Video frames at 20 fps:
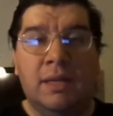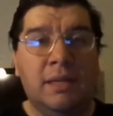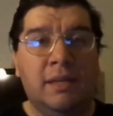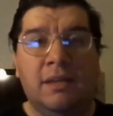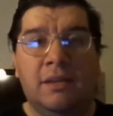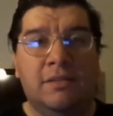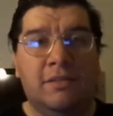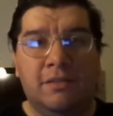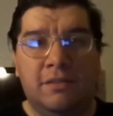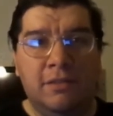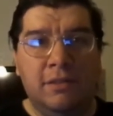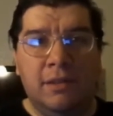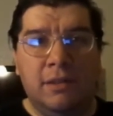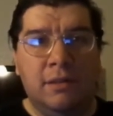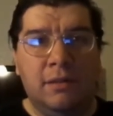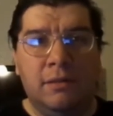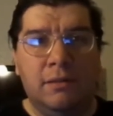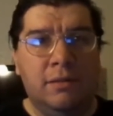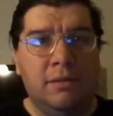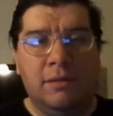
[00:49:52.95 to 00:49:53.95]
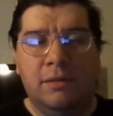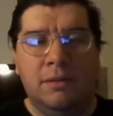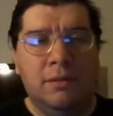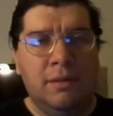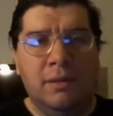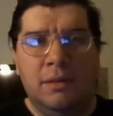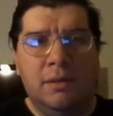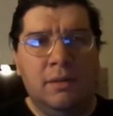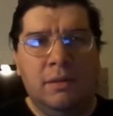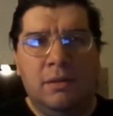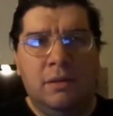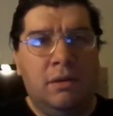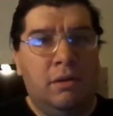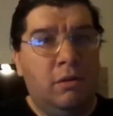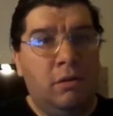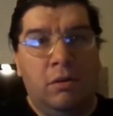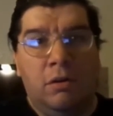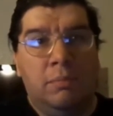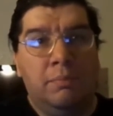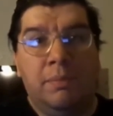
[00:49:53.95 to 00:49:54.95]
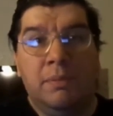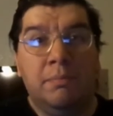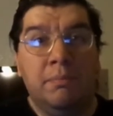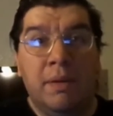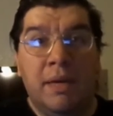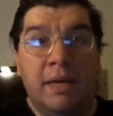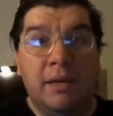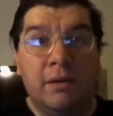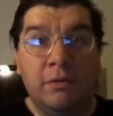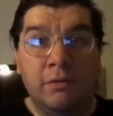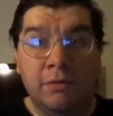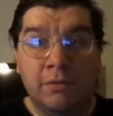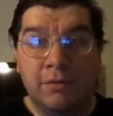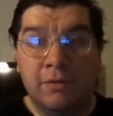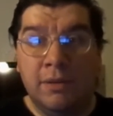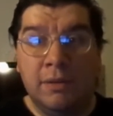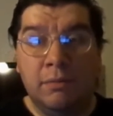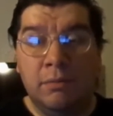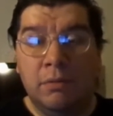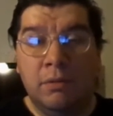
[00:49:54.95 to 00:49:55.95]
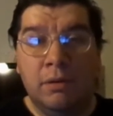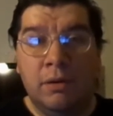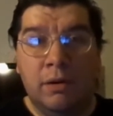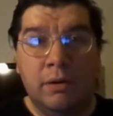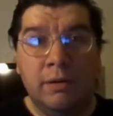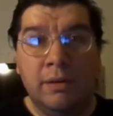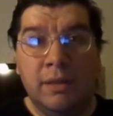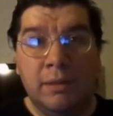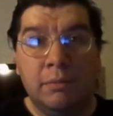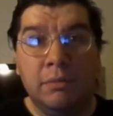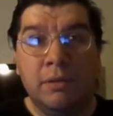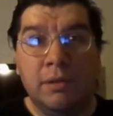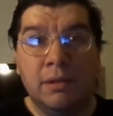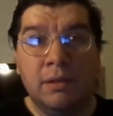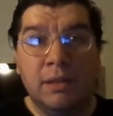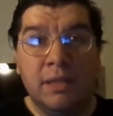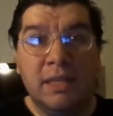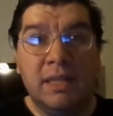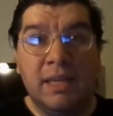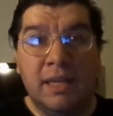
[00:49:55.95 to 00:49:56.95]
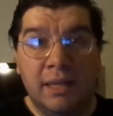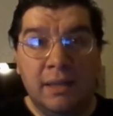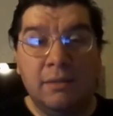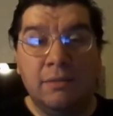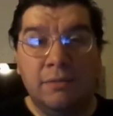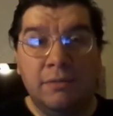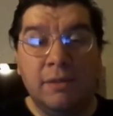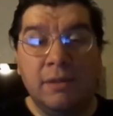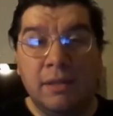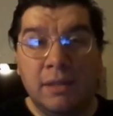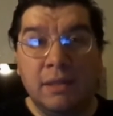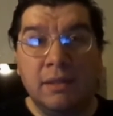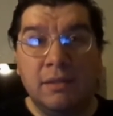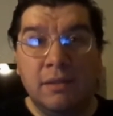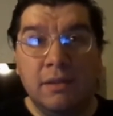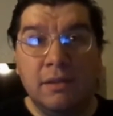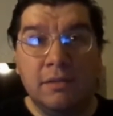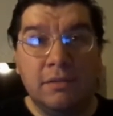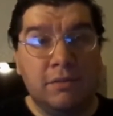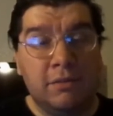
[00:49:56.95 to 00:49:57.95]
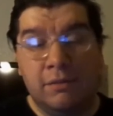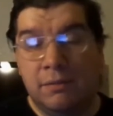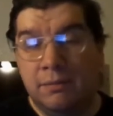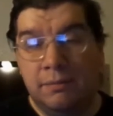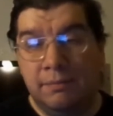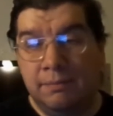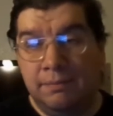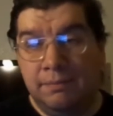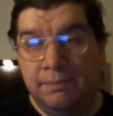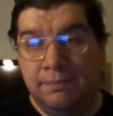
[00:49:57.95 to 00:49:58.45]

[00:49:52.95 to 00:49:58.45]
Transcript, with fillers: I guess, you know, all hope it matters that we're hardly ever going to get anything like this.